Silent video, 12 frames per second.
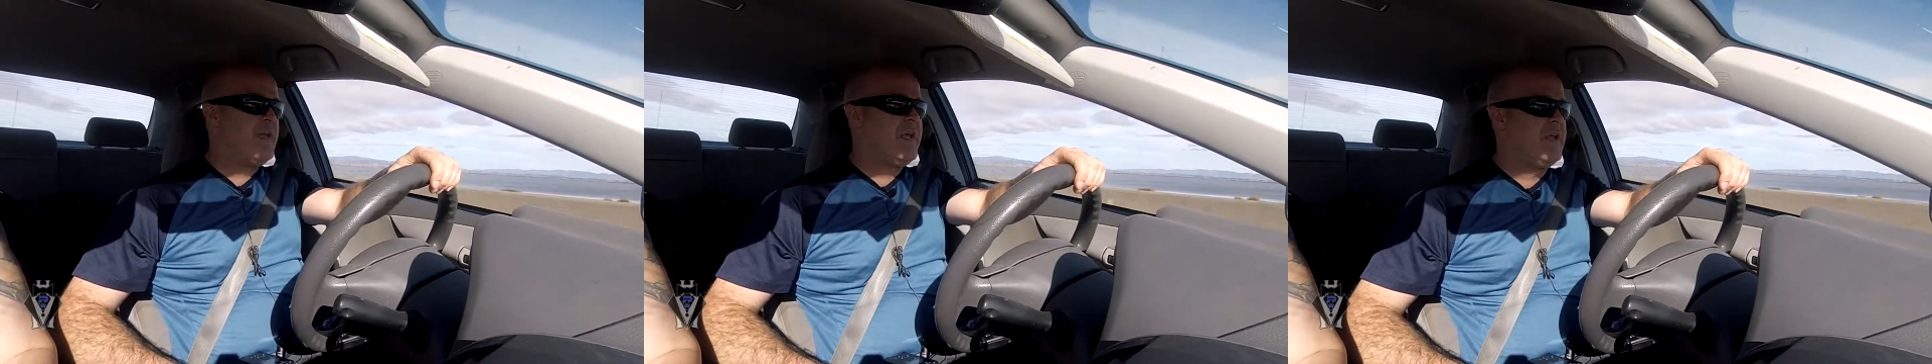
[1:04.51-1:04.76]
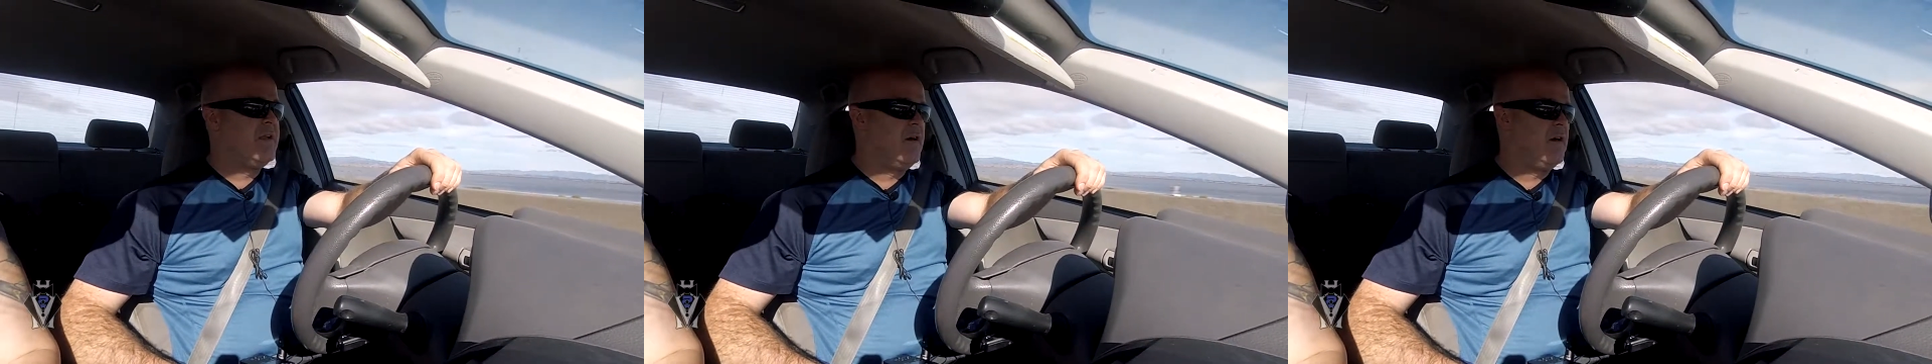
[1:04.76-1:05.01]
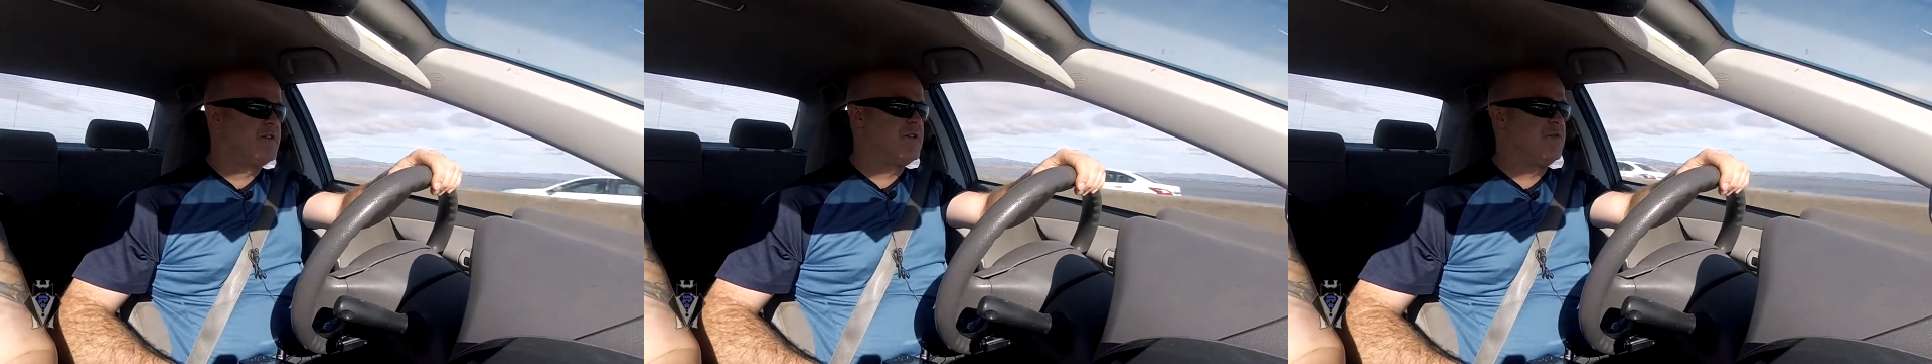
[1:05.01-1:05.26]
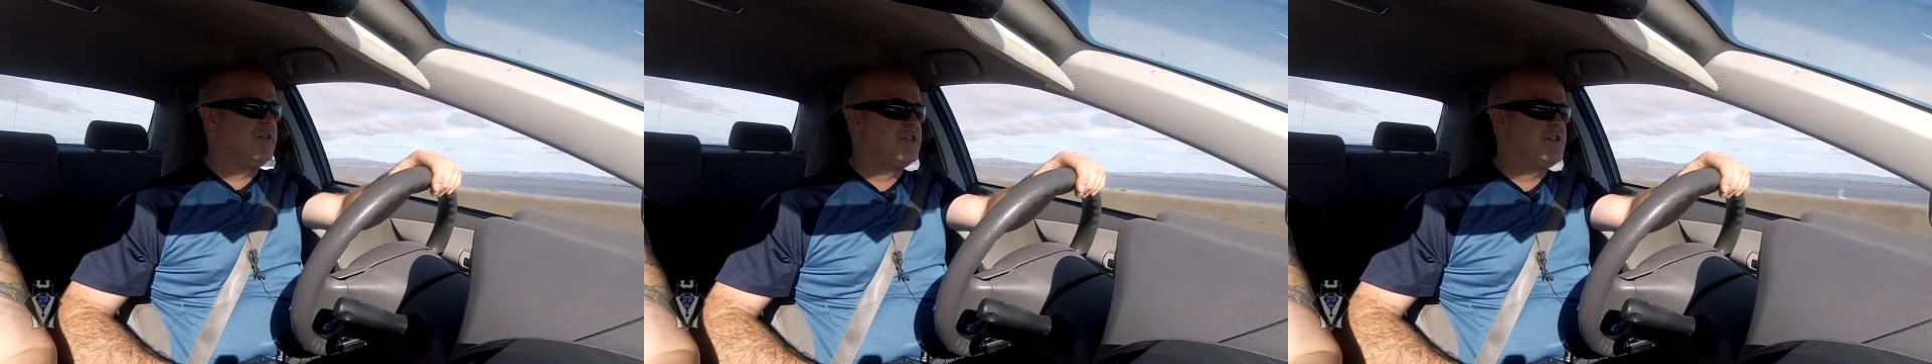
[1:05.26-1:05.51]
and also
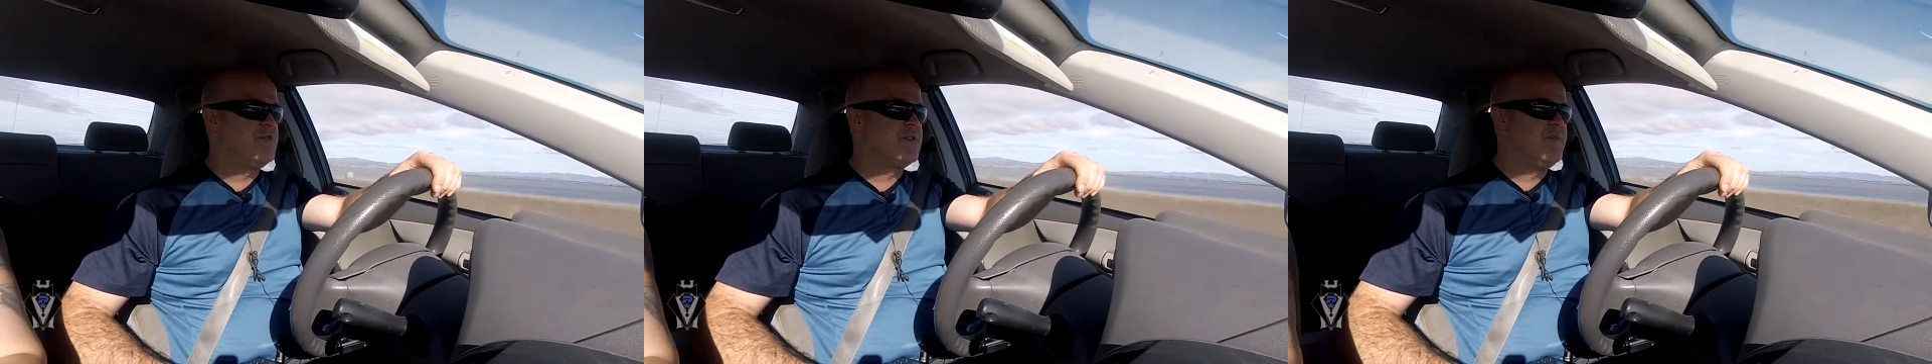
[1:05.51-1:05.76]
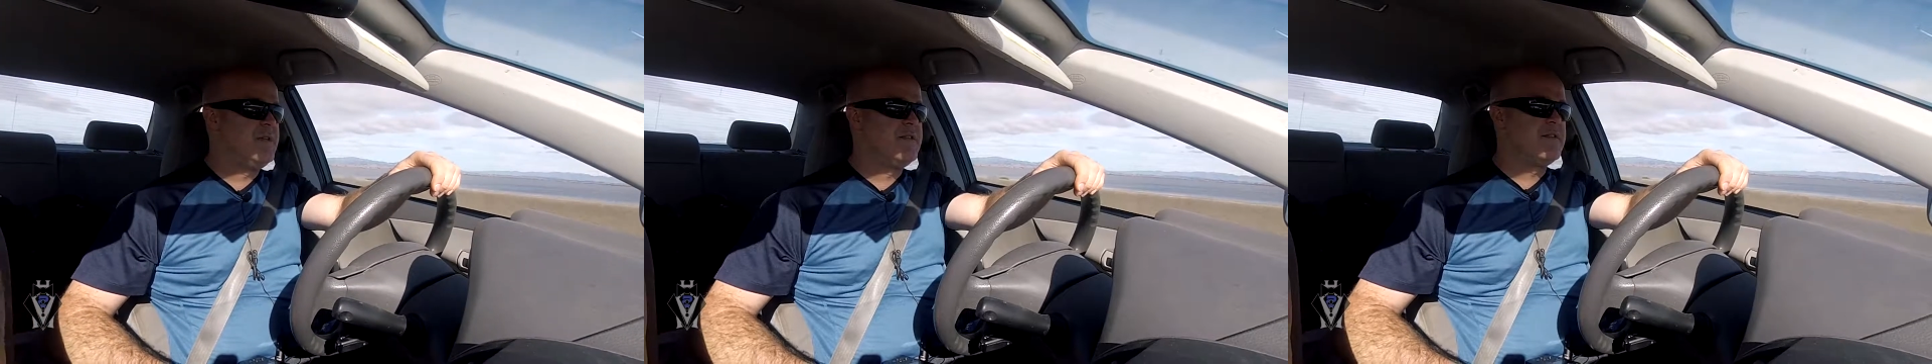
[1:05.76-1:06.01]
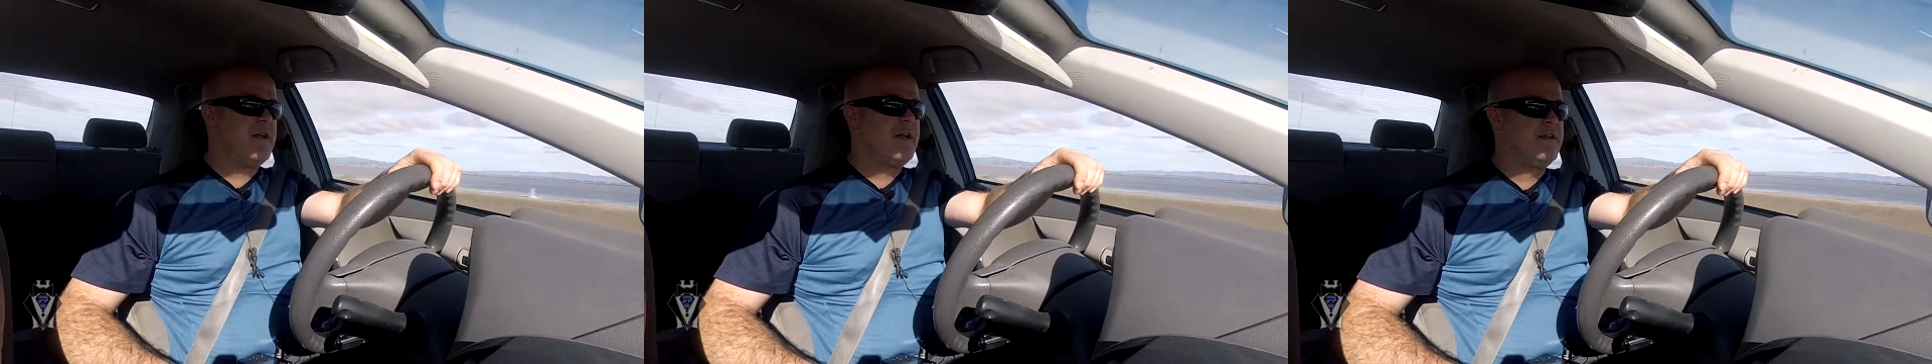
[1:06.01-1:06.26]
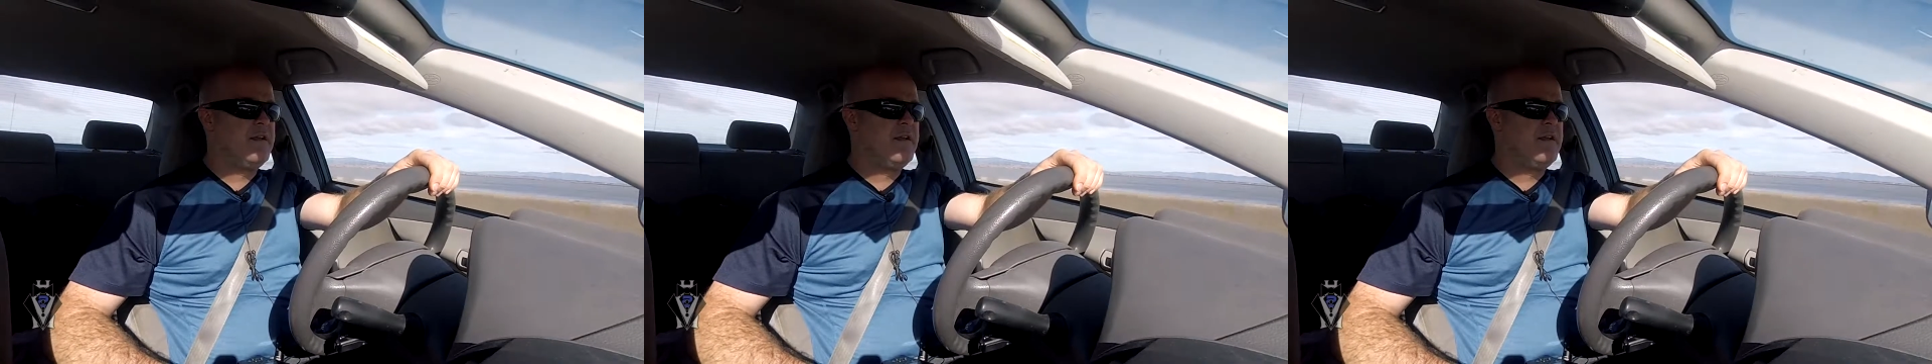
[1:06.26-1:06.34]
gets you some inside